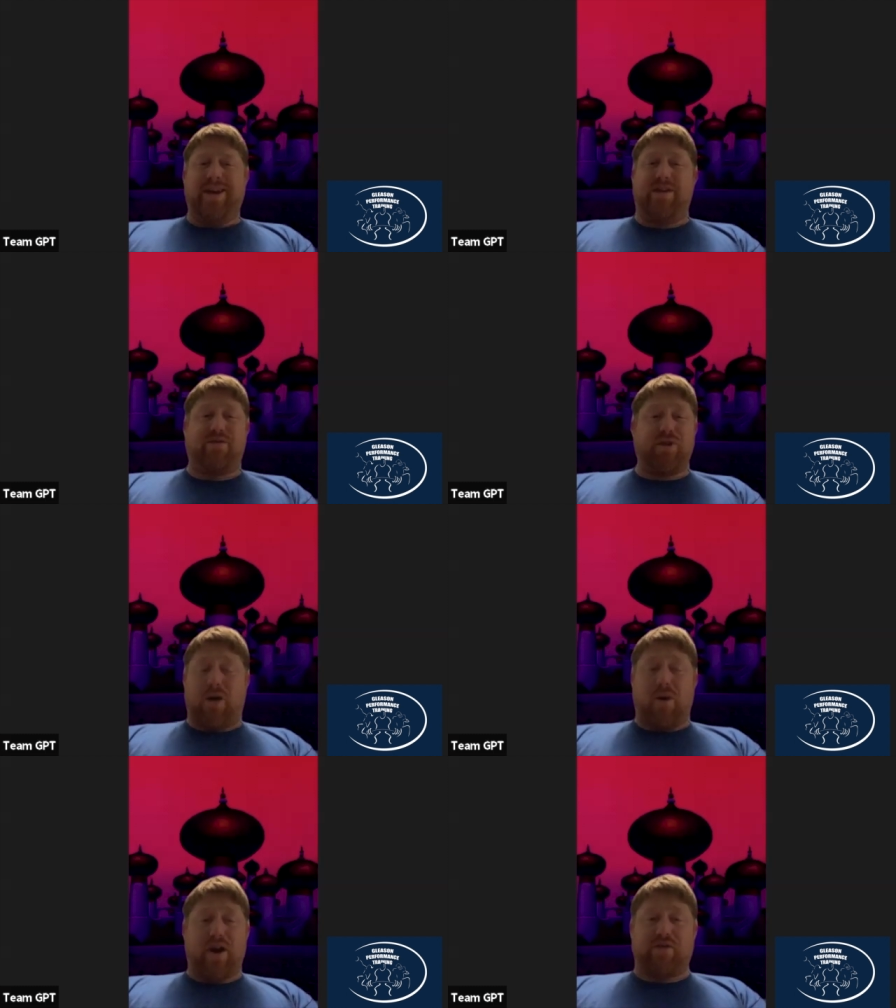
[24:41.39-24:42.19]
If you're
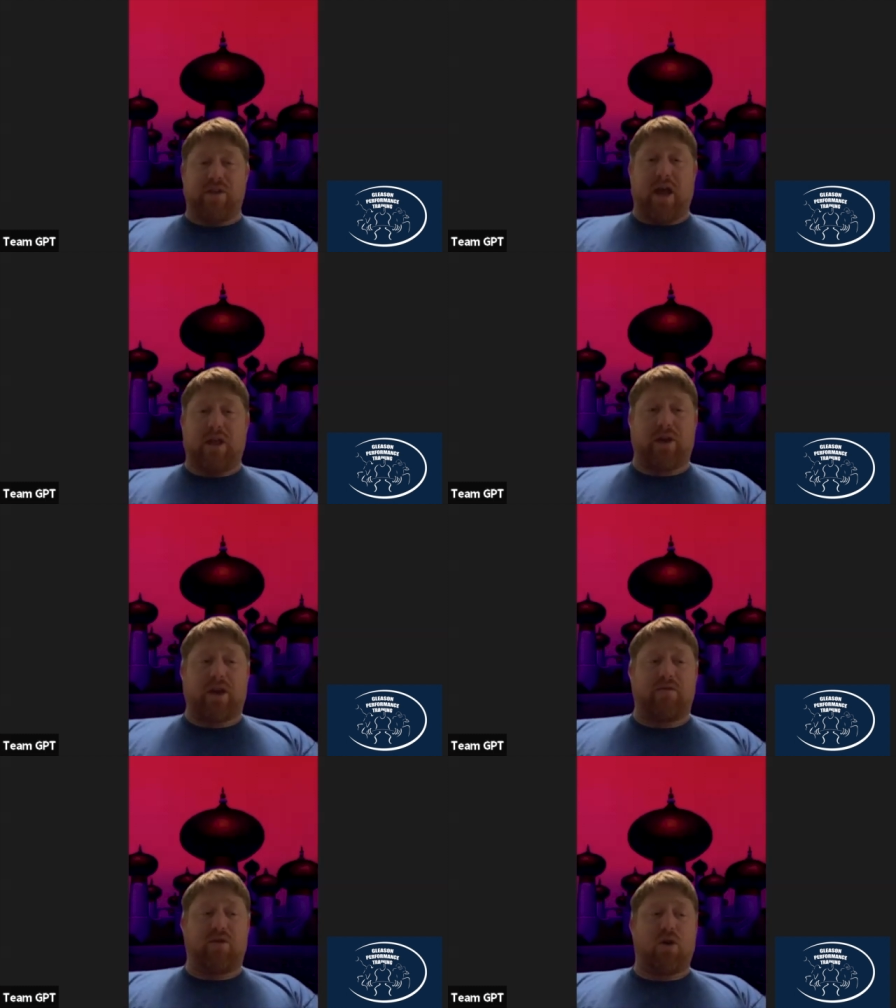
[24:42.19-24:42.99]
not ready for that, like,
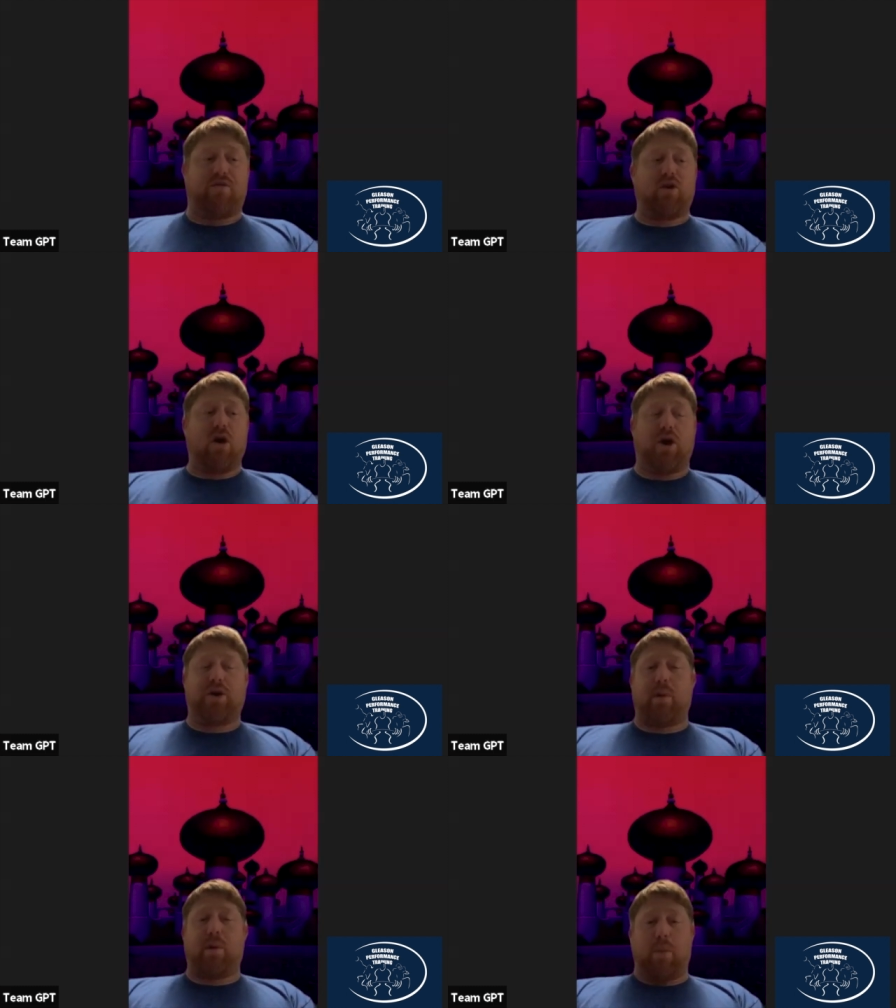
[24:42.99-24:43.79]
you know, if you're a
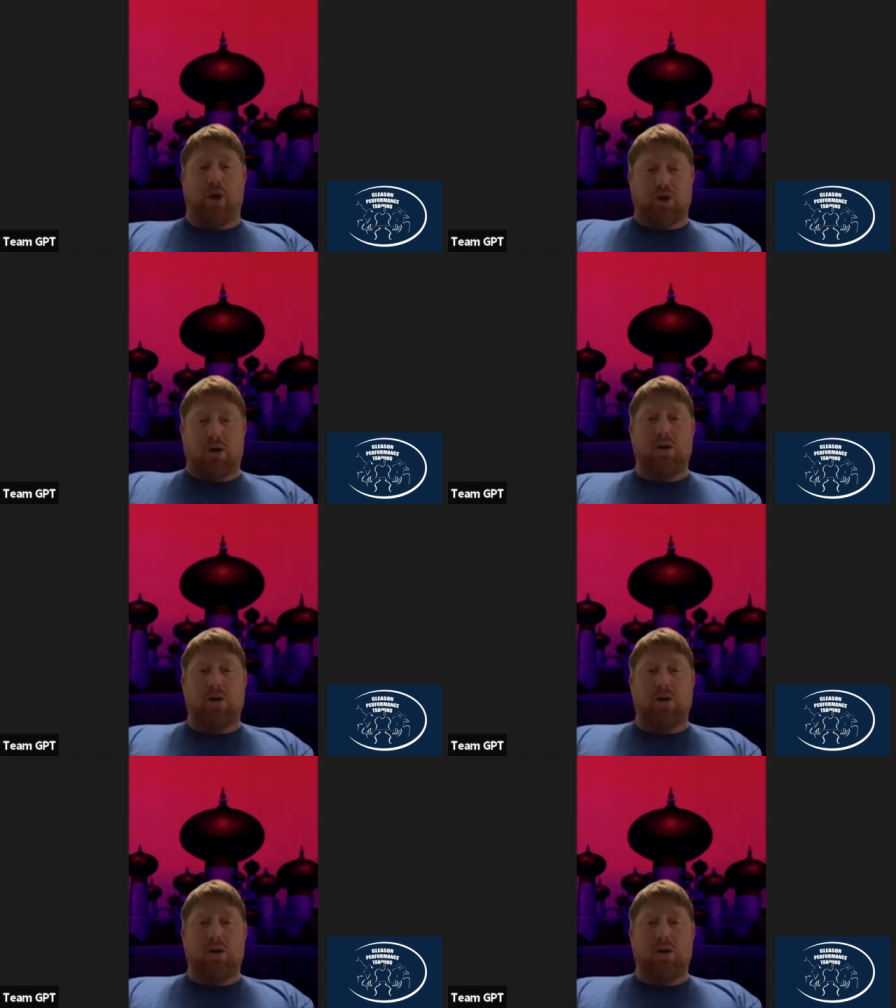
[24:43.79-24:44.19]
100-pound bencher,